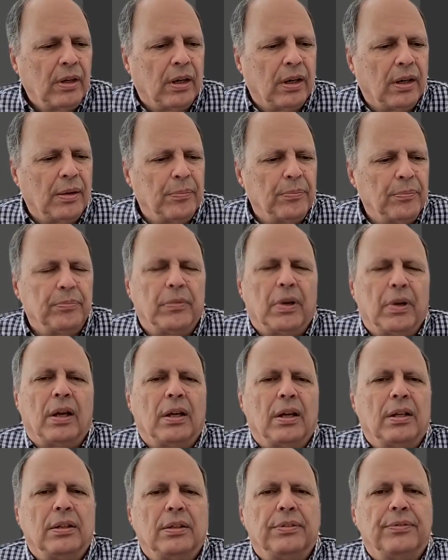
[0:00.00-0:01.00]
Um,
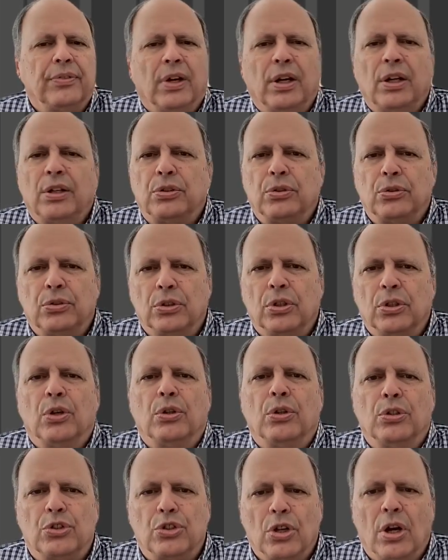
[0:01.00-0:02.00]
I invite you to
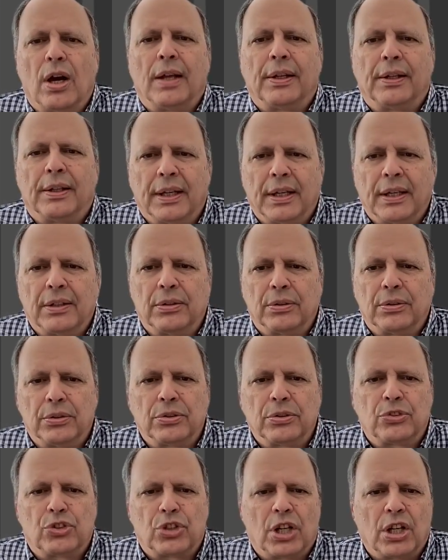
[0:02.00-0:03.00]
go to Jon
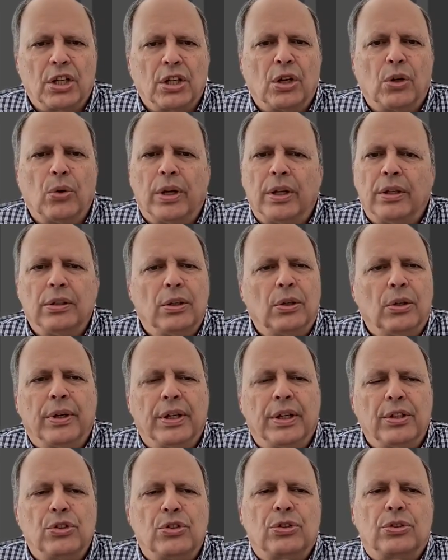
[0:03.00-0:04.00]
Landers, J O N
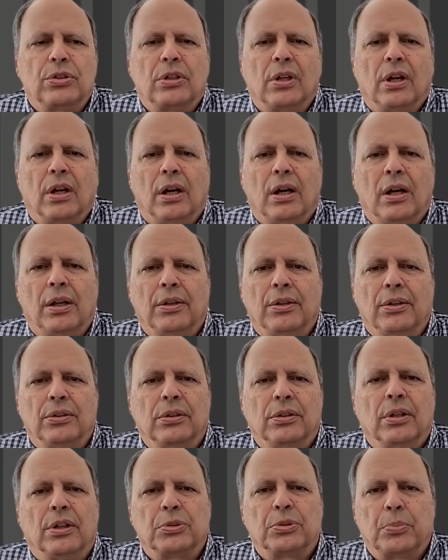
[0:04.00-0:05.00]
O H,
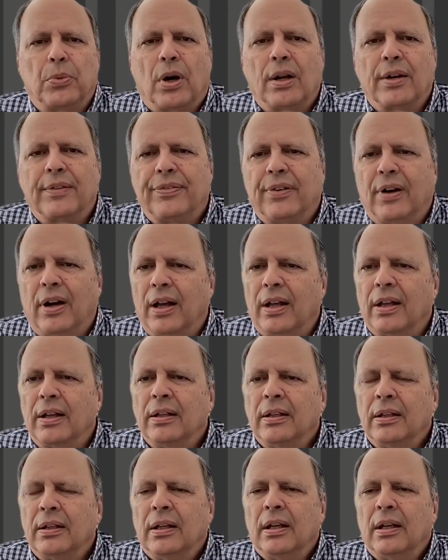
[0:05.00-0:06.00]
on uh,
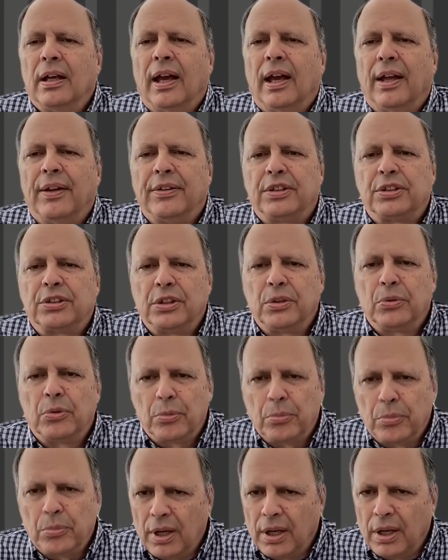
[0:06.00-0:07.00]
Spotify and see
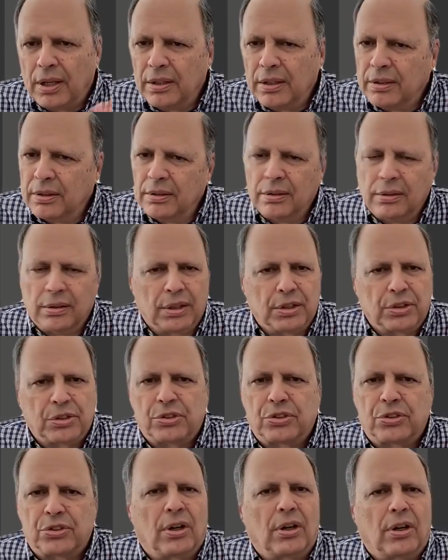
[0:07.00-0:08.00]
what my
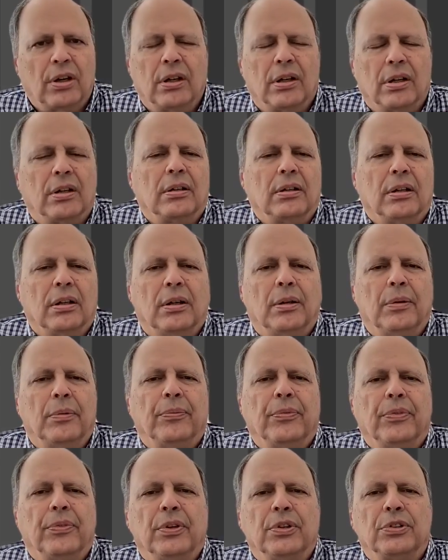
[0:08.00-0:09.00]
lists are.
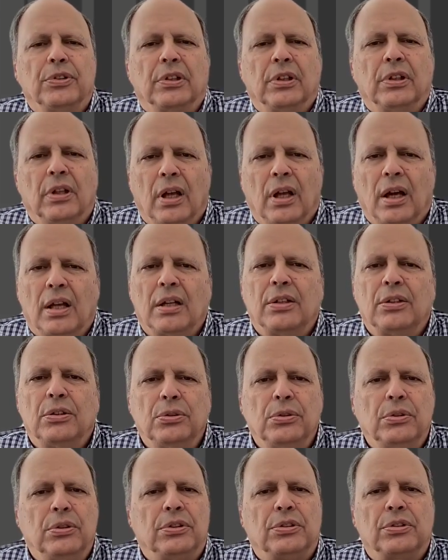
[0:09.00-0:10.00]
Um, there's a lot of
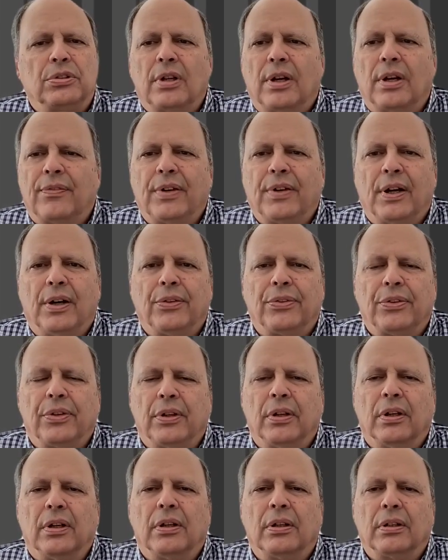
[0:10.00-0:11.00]
new good stuff out
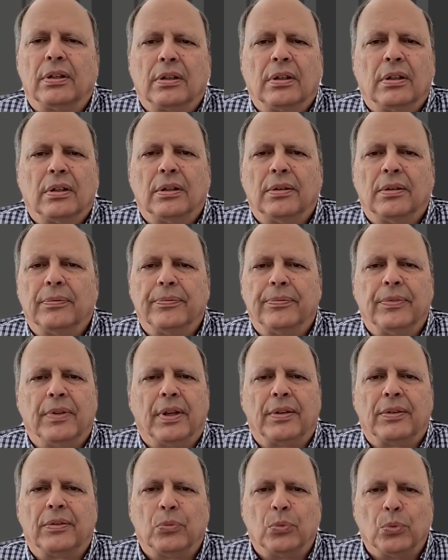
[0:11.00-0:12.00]
there um,
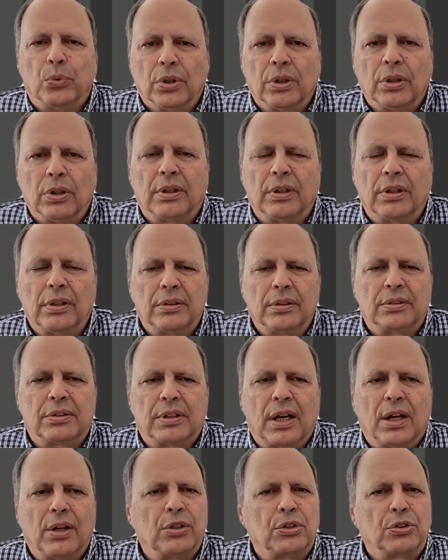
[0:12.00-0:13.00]
that really
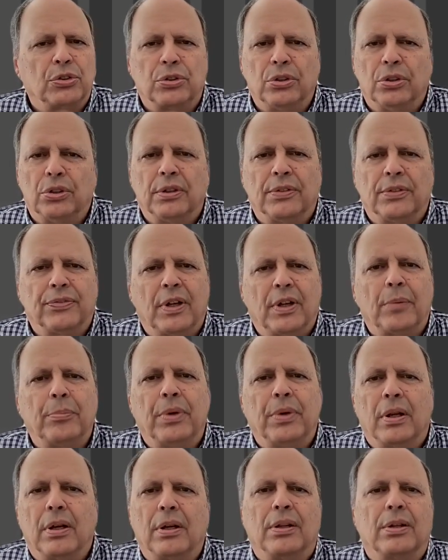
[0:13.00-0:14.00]
sound as good, if
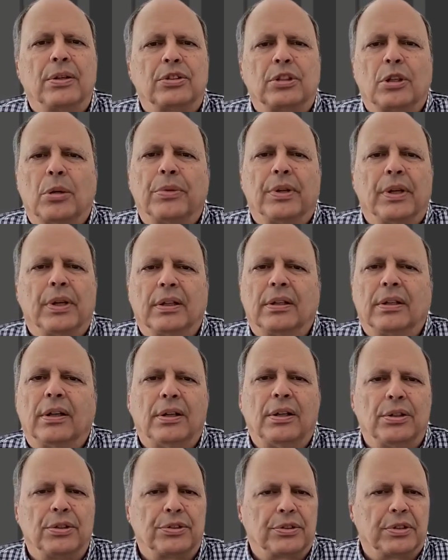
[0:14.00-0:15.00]
not better, than some of the
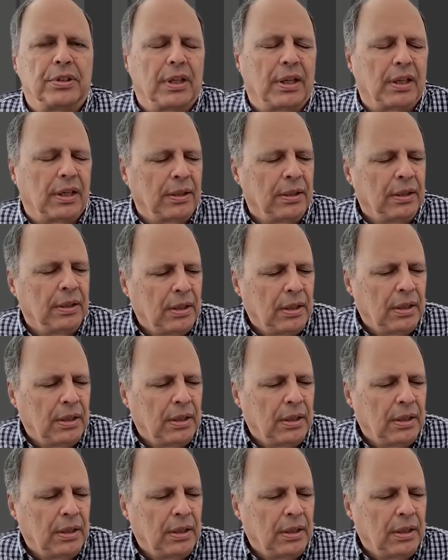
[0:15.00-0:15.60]
headliners today.